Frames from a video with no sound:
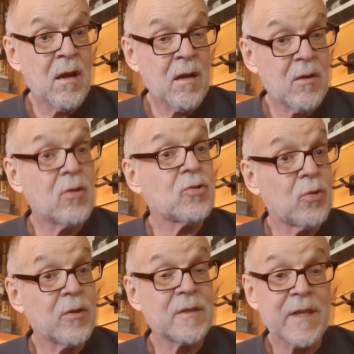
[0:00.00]
Those
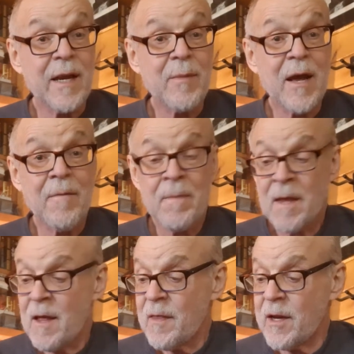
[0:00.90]
two are the same now.
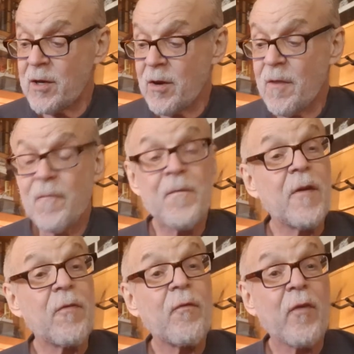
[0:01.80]
Then you go to the
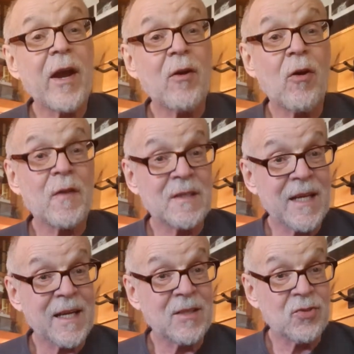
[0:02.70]
5th fret on the
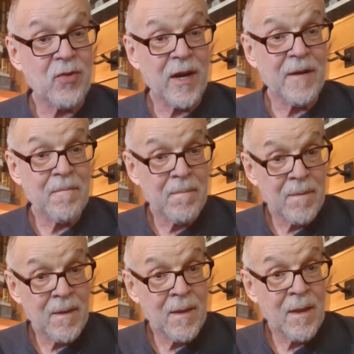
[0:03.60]
2nd string.
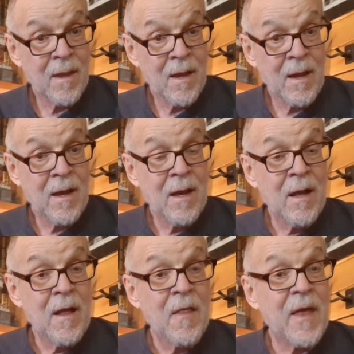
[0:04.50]

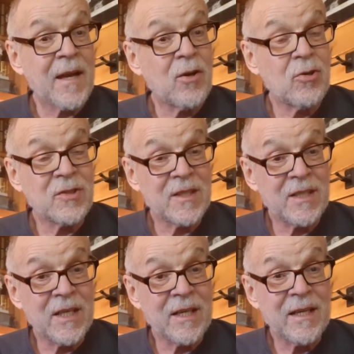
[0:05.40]
That note is a
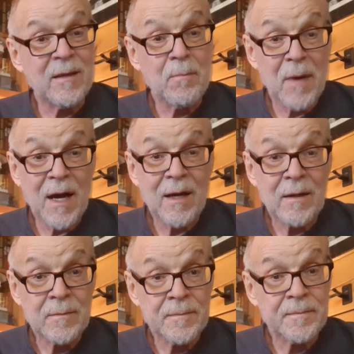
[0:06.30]
D.
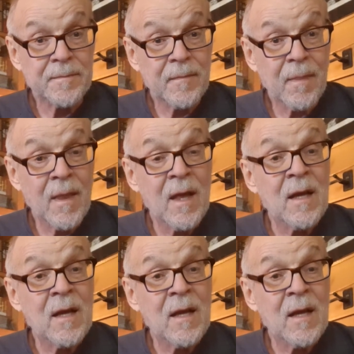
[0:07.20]
Bum.